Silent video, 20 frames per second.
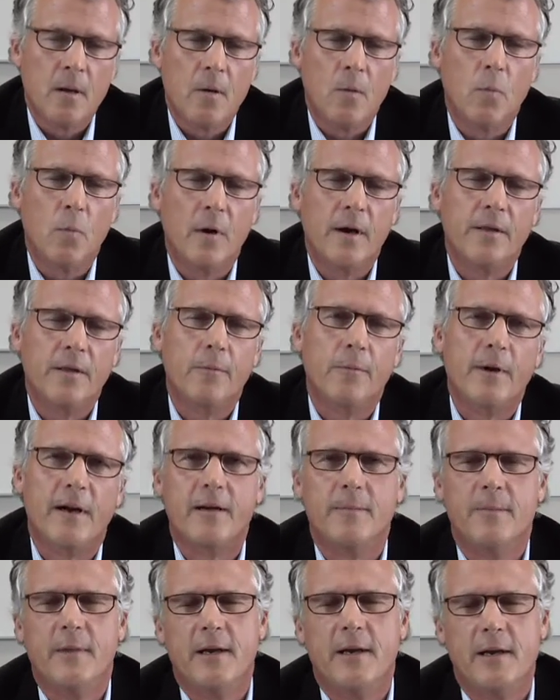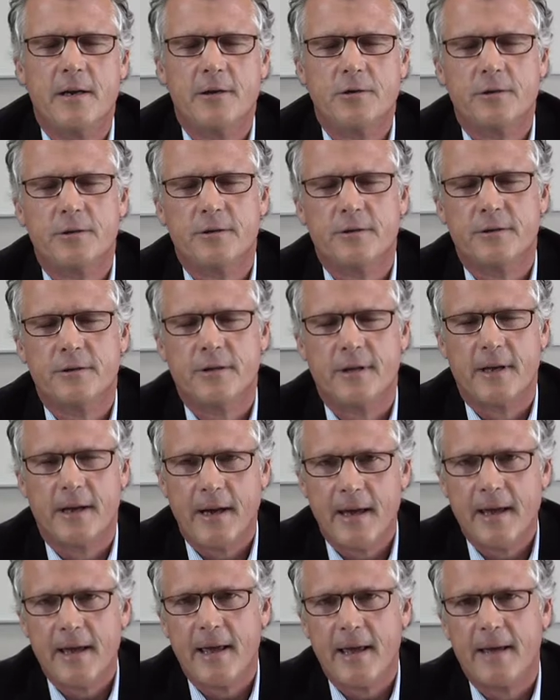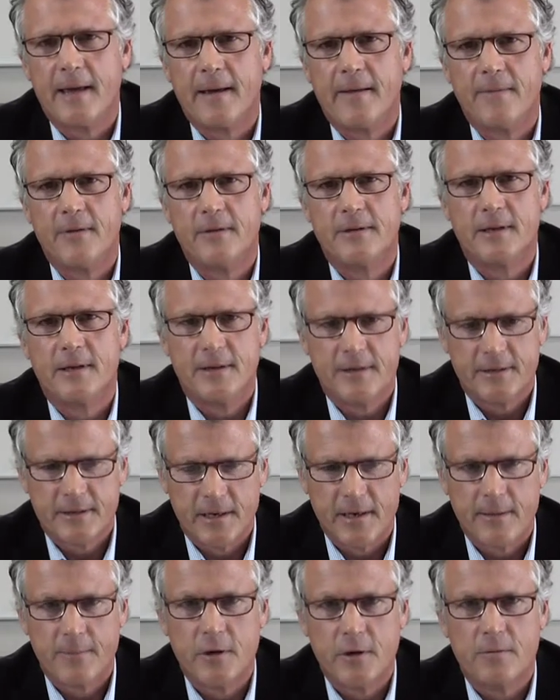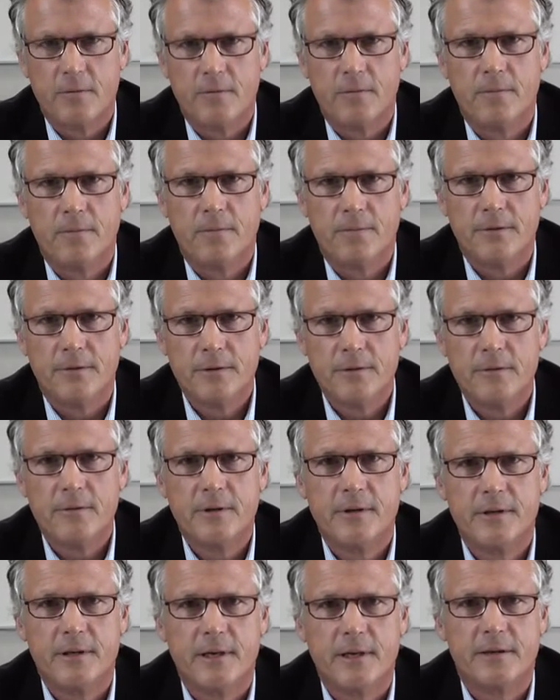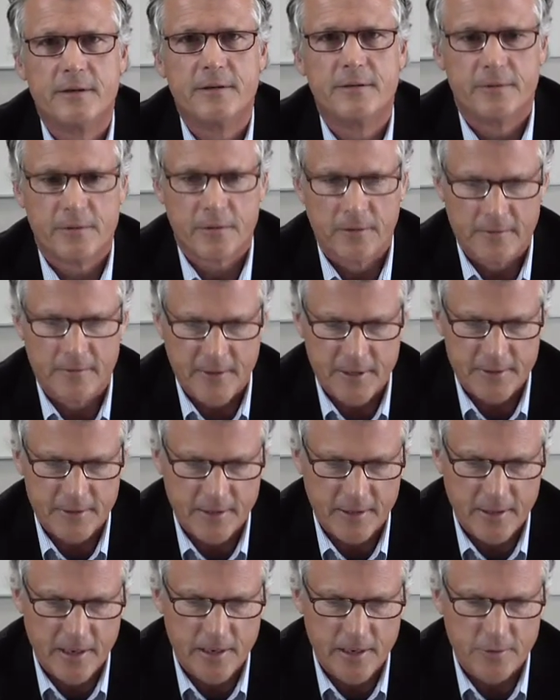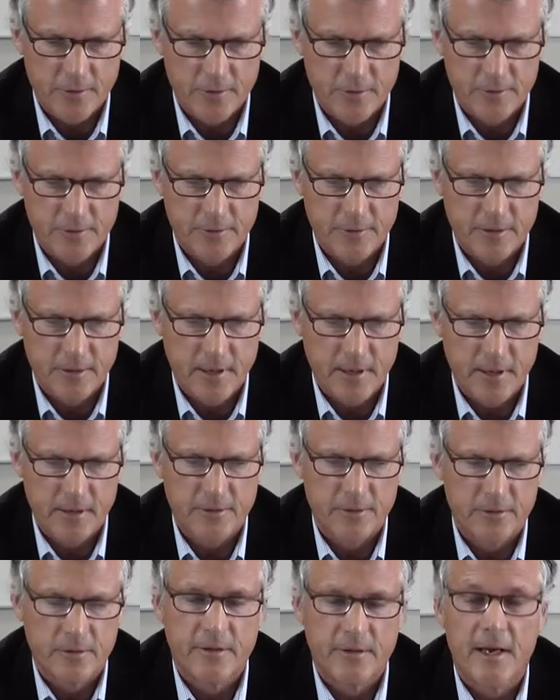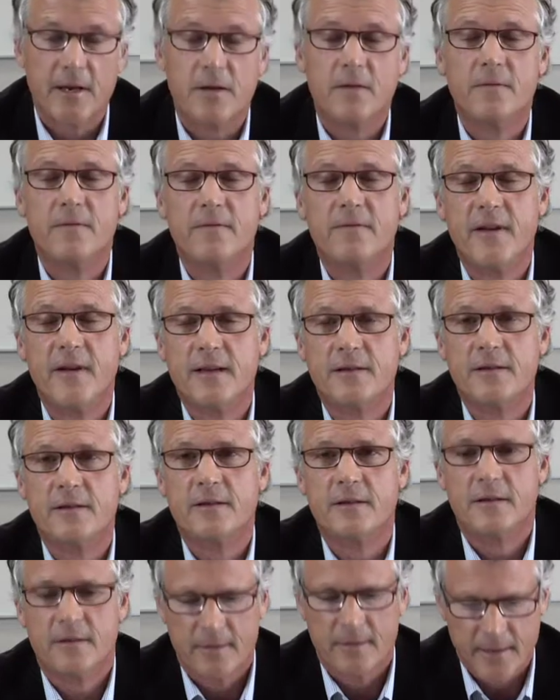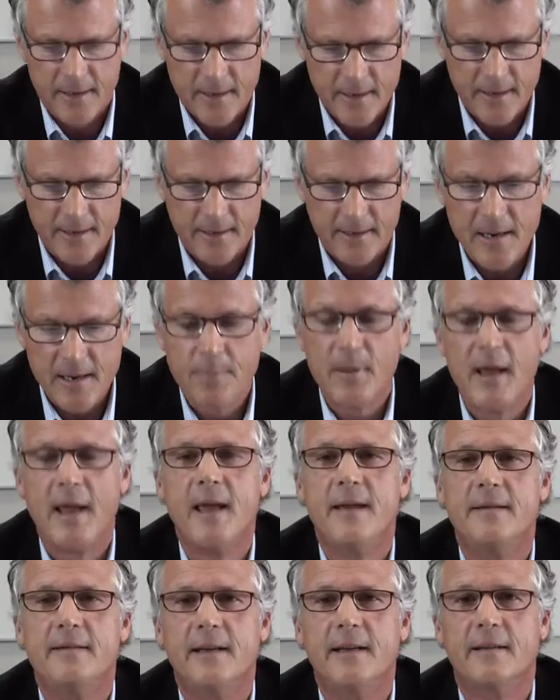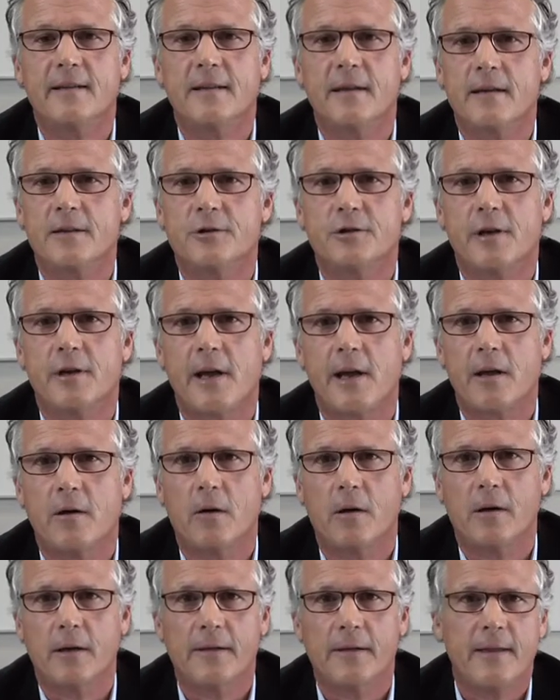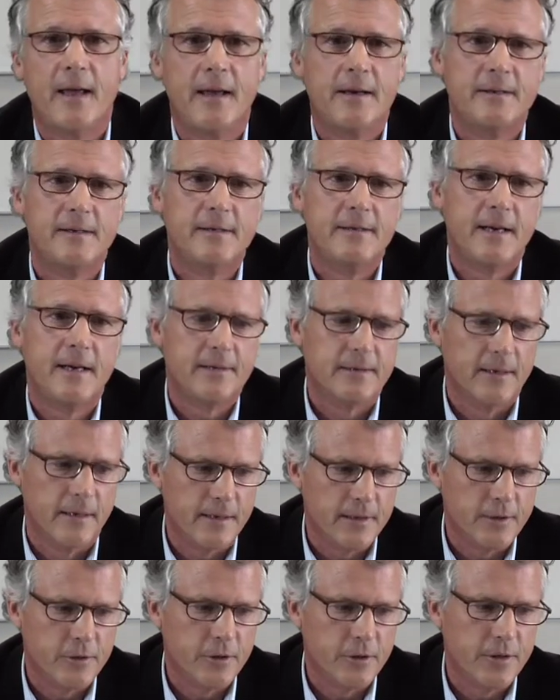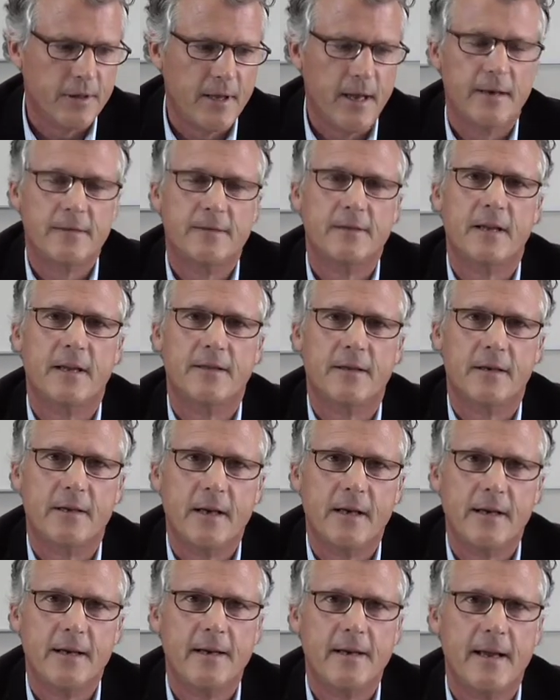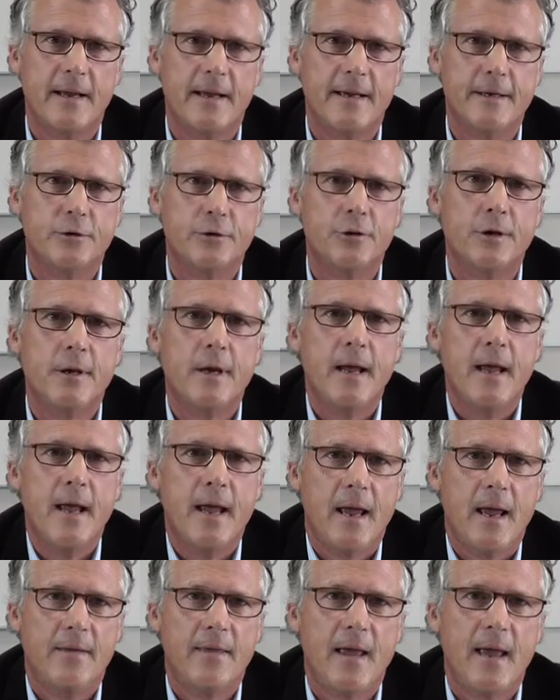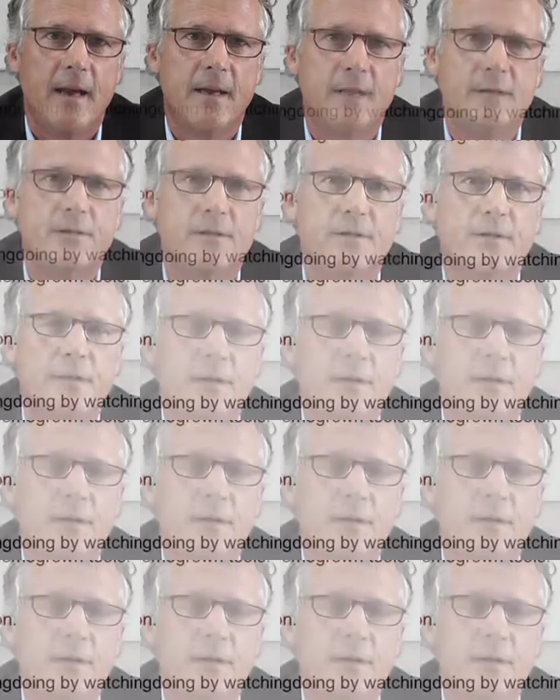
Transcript: One of the recommendations that I have is anytime you do conduct internal investigations is that you invest in leap ahead technology, I call it. That is technology that is at the cutting edge, and that is